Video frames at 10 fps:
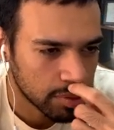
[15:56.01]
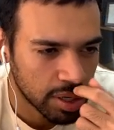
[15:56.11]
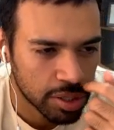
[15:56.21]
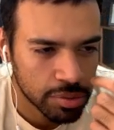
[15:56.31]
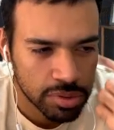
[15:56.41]

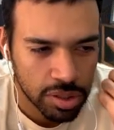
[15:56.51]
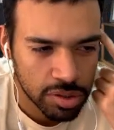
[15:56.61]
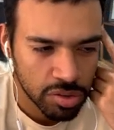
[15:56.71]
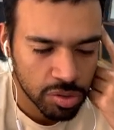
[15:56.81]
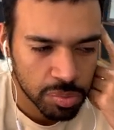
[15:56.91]
I will
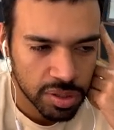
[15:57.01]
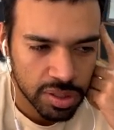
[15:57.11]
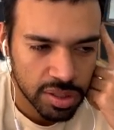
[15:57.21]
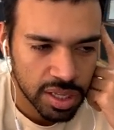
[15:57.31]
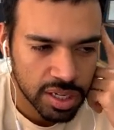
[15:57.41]
not
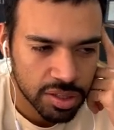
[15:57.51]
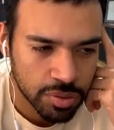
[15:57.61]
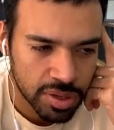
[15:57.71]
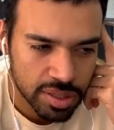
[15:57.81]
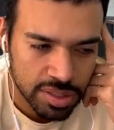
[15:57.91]
open any
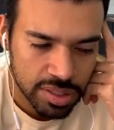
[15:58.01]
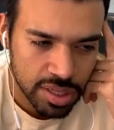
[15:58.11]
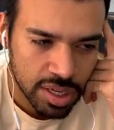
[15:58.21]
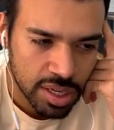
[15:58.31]
trades